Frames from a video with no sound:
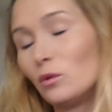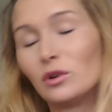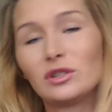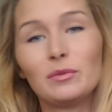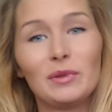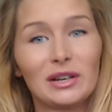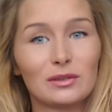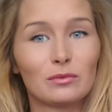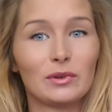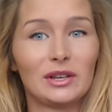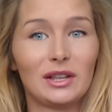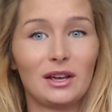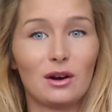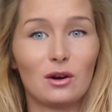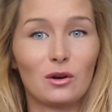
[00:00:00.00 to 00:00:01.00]
Water picks
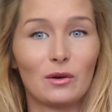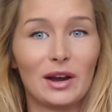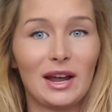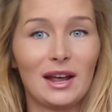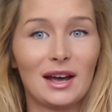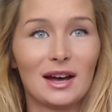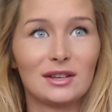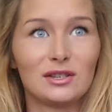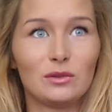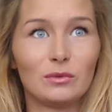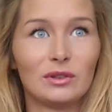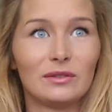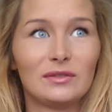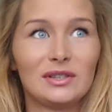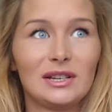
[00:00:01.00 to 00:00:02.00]
really are great, as you
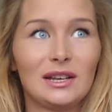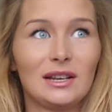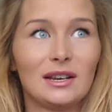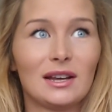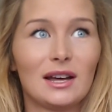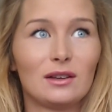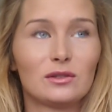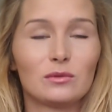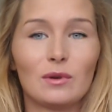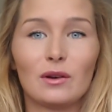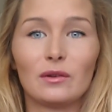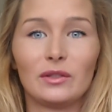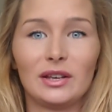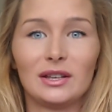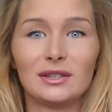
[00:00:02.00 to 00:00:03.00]
will have seen elsewhere
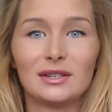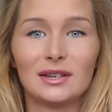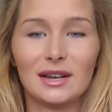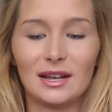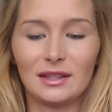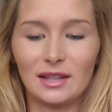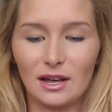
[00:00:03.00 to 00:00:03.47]
on the internet.